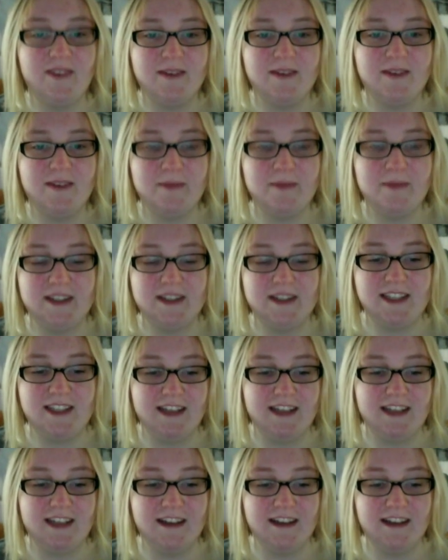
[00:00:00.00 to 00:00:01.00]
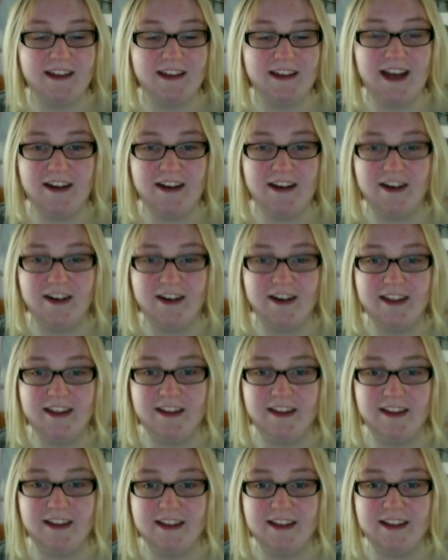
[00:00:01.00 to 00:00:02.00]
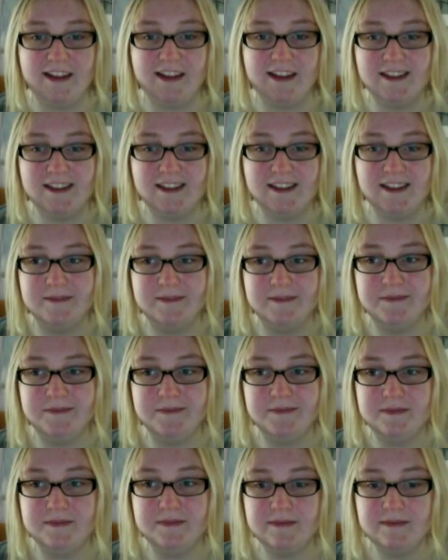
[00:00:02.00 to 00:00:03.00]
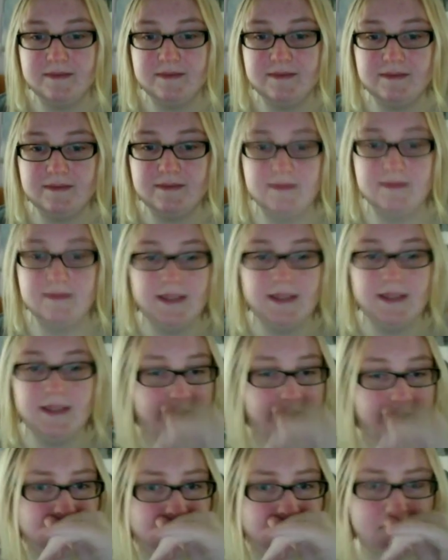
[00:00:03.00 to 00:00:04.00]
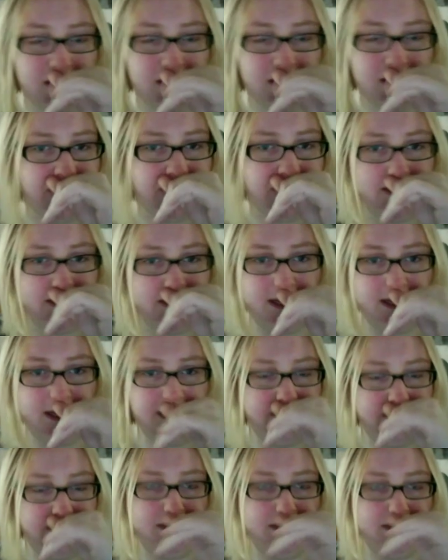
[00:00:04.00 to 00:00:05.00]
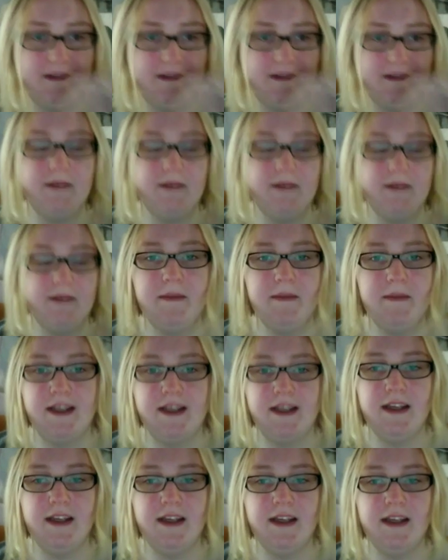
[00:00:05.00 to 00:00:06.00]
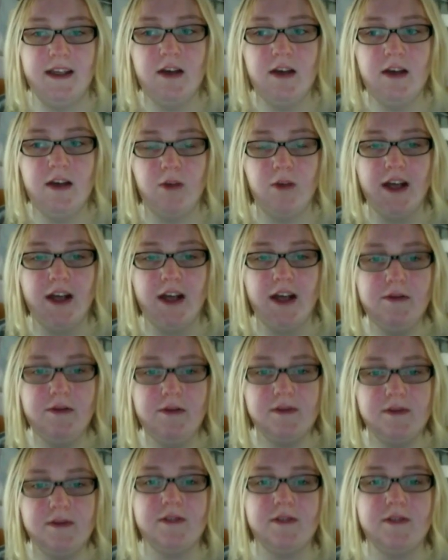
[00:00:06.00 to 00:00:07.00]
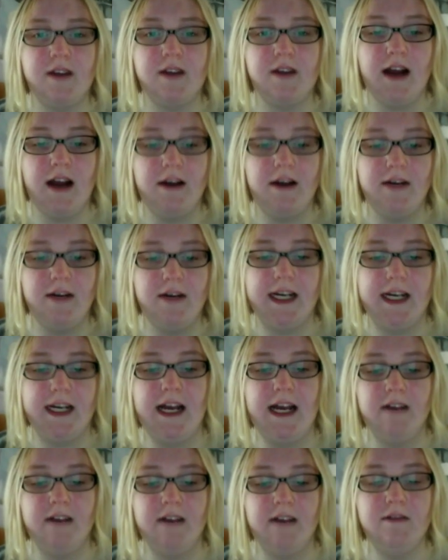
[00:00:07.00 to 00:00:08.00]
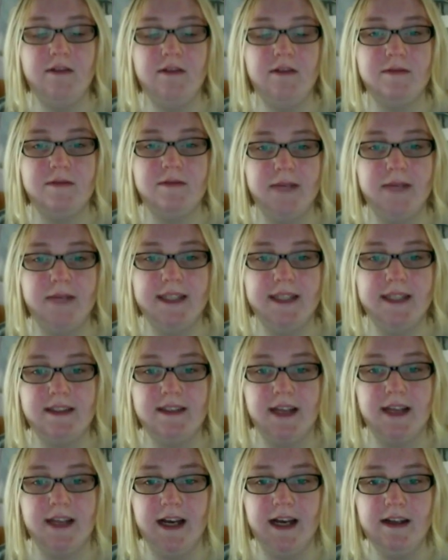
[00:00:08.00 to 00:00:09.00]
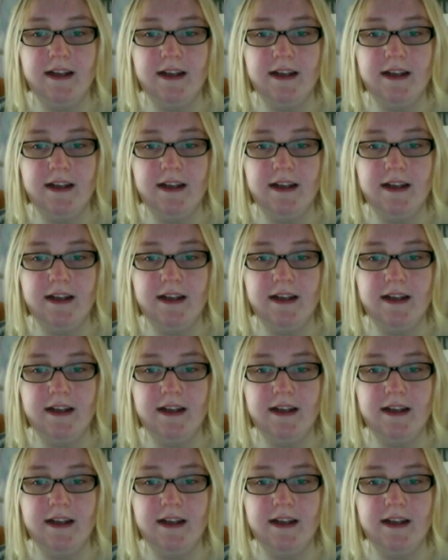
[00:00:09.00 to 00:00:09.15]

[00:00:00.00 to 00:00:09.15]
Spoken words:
But yeah, none of that or anything like that. So I thought there was another tag team too that I'm missing. Well, I know Usos are out right now, but yeah.